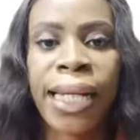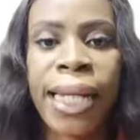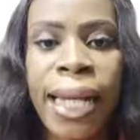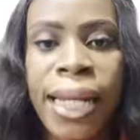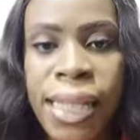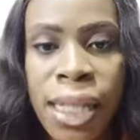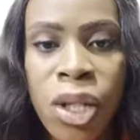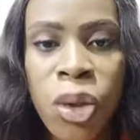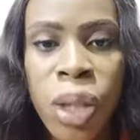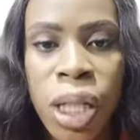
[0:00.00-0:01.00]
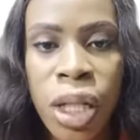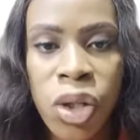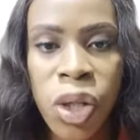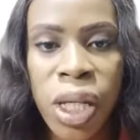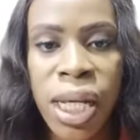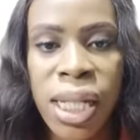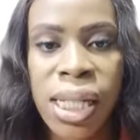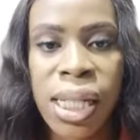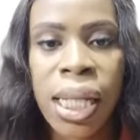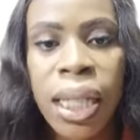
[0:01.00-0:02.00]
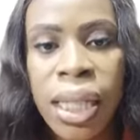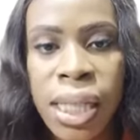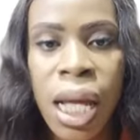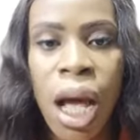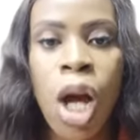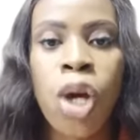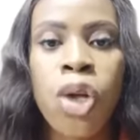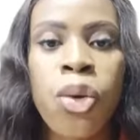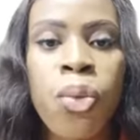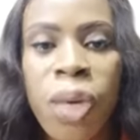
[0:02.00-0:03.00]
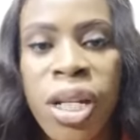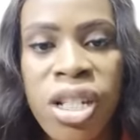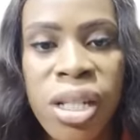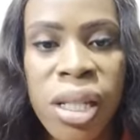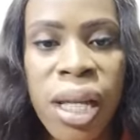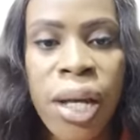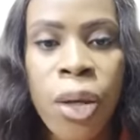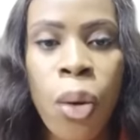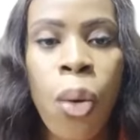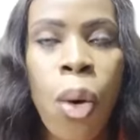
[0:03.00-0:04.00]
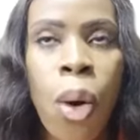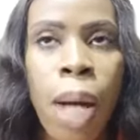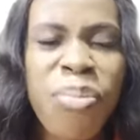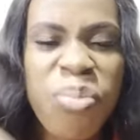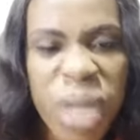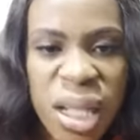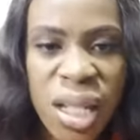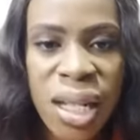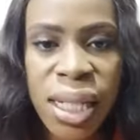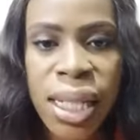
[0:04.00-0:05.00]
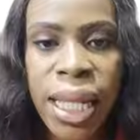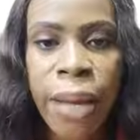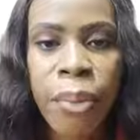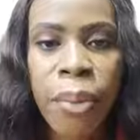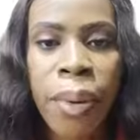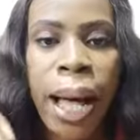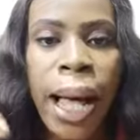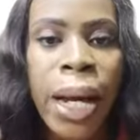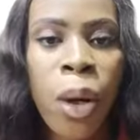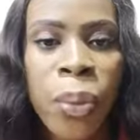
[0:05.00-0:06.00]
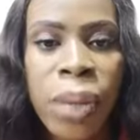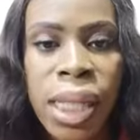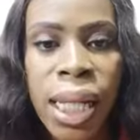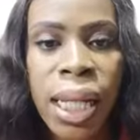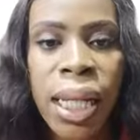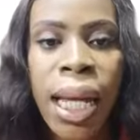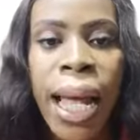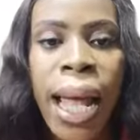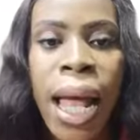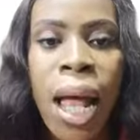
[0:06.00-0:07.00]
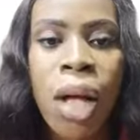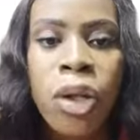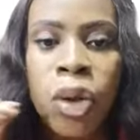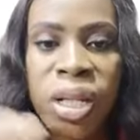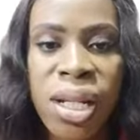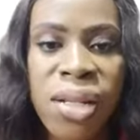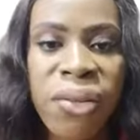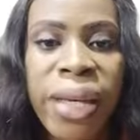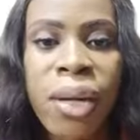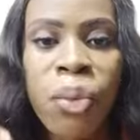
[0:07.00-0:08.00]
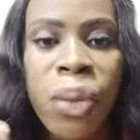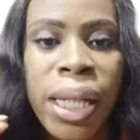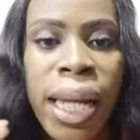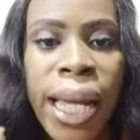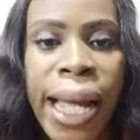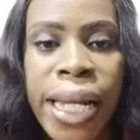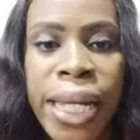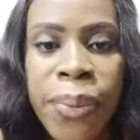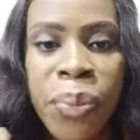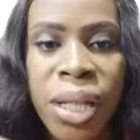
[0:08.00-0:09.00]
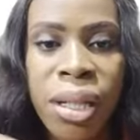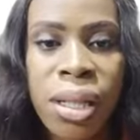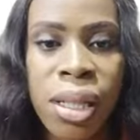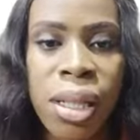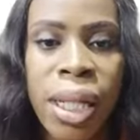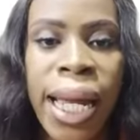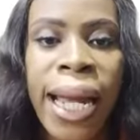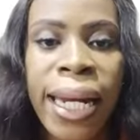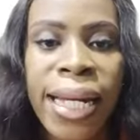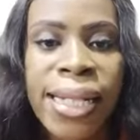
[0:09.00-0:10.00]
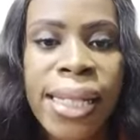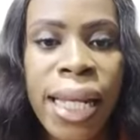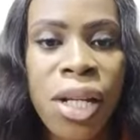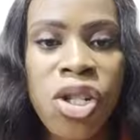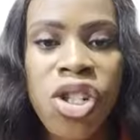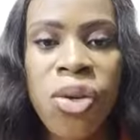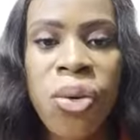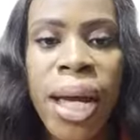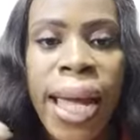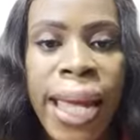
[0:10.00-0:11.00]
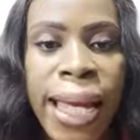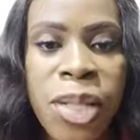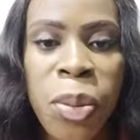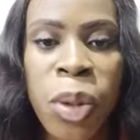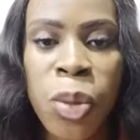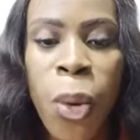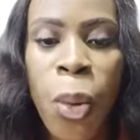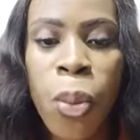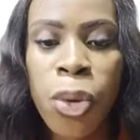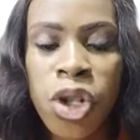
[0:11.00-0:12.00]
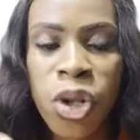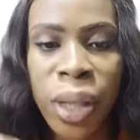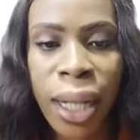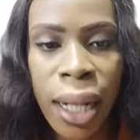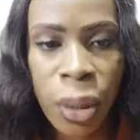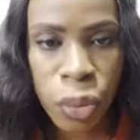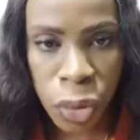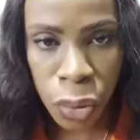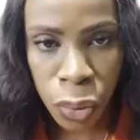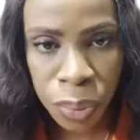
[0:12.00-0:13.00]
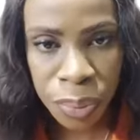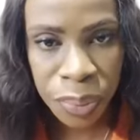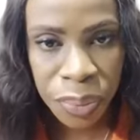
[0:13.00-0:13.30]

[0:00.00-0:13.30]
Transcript: the next thing you need to get is you register your business name and obtain your certificate with NEPC, that's Nigeria Export Promotion Council.